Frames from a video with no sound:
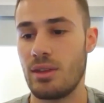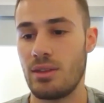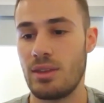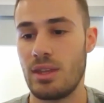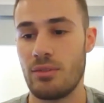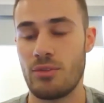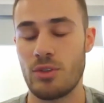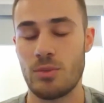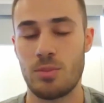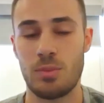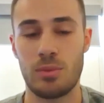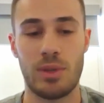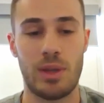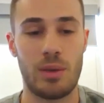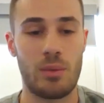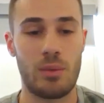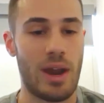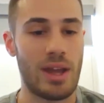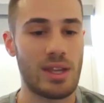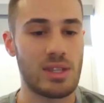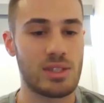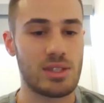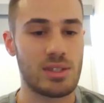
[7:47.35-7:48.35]
difference between
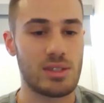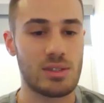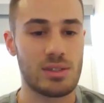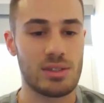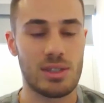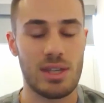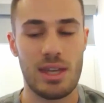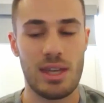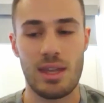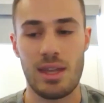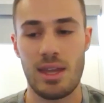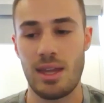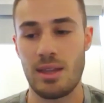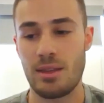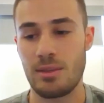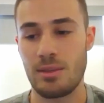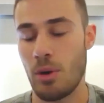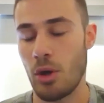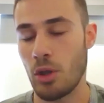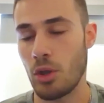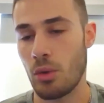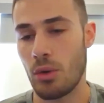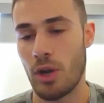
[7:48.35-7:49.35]
races
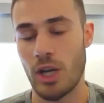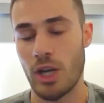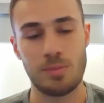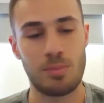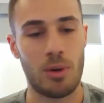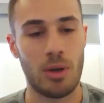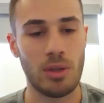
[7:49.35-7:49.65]
and polarized